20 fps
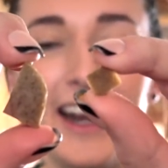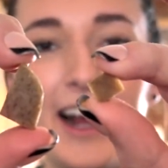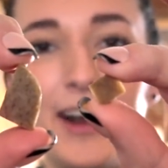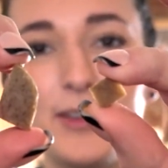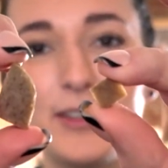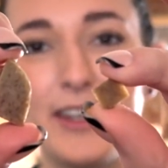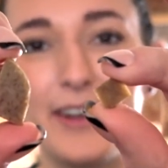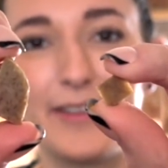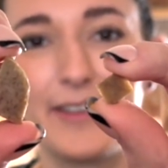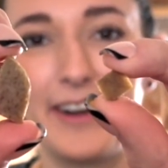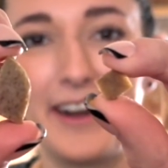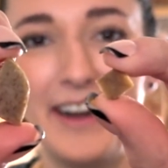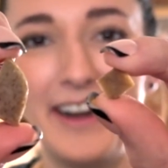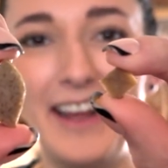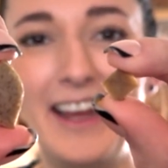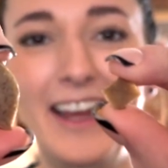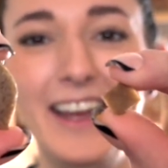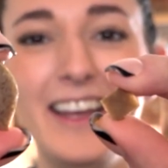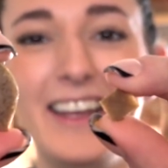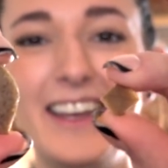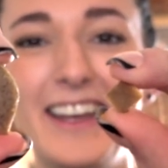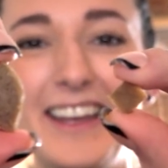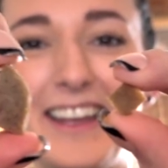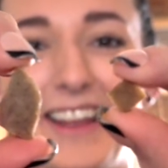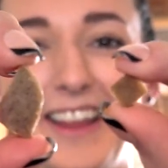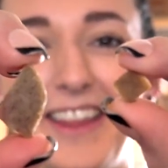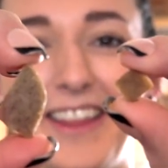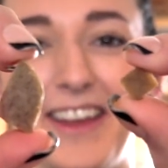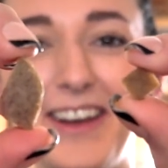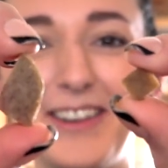different
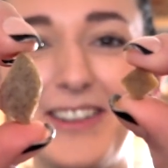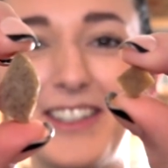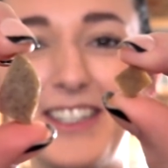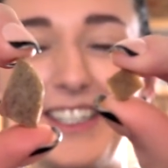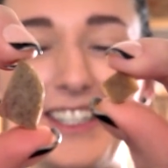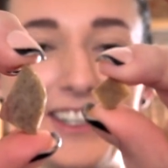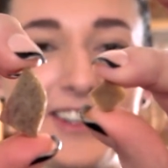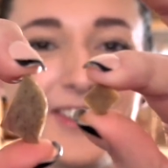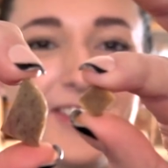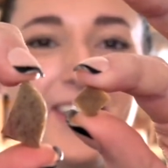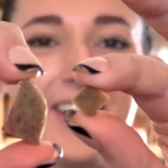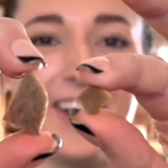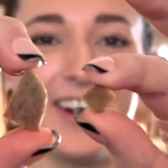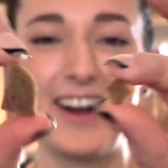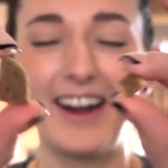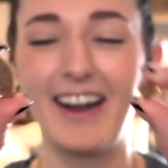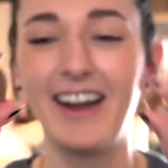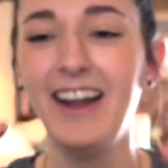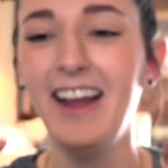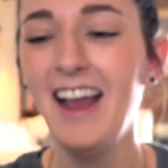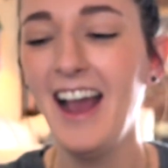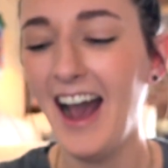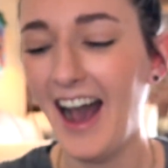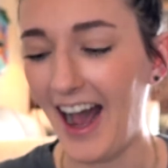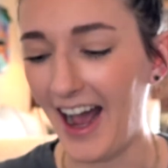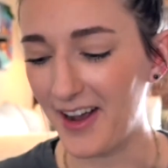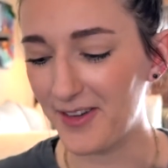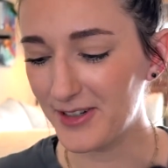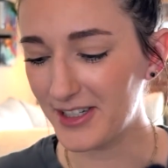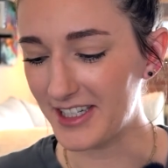those two are.
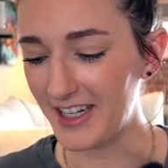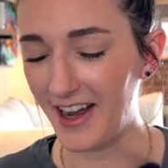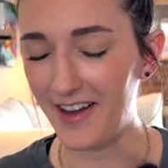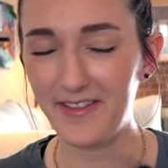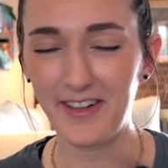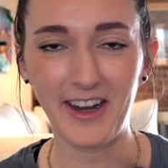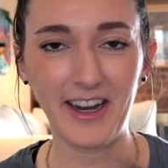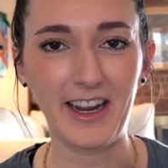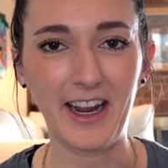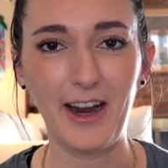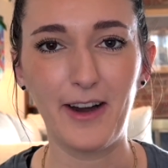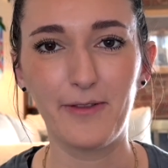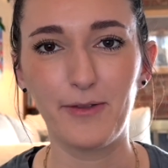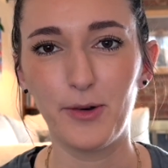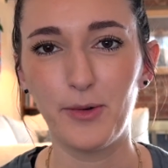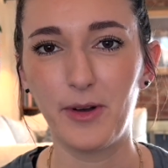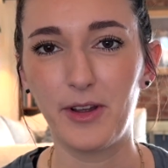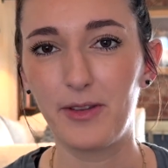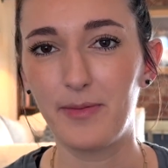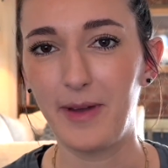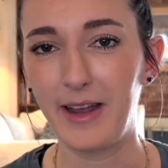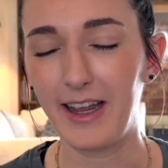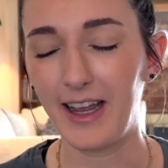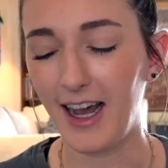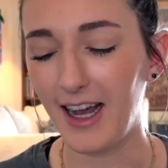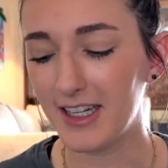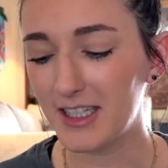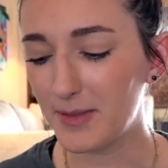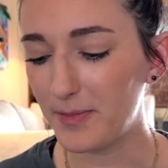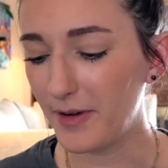I was not very careful with my
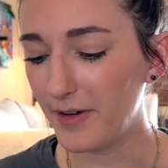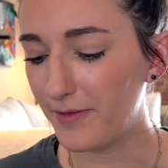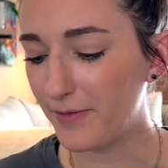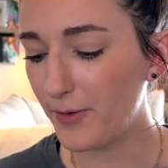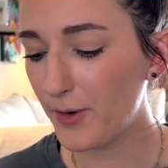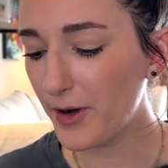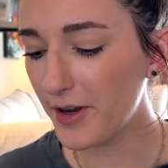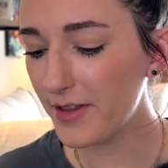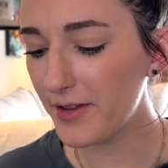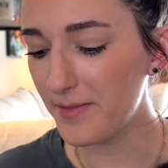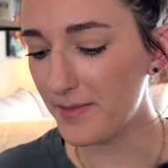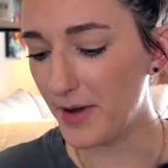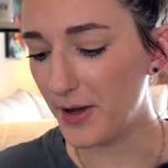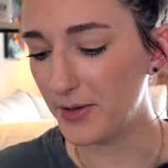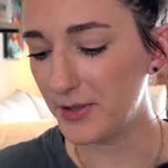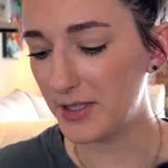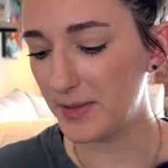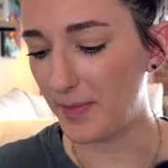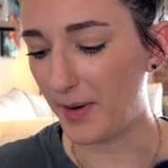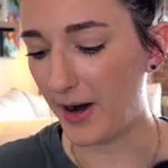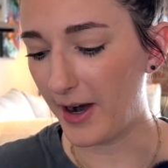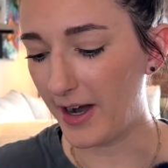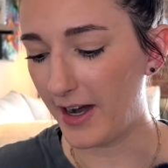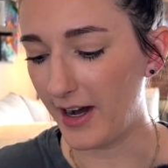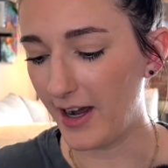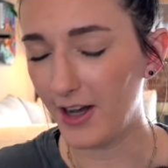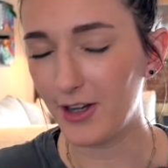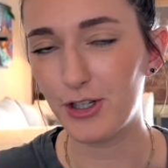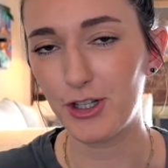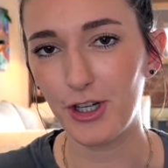cuts, but for the most
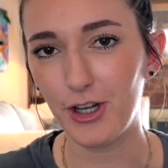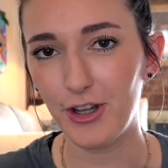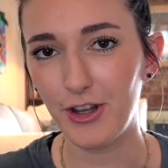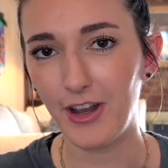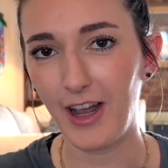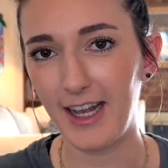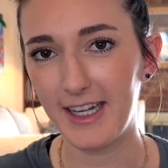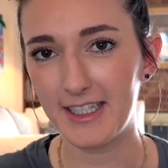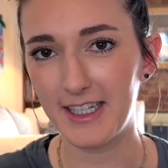part, I'll show you guys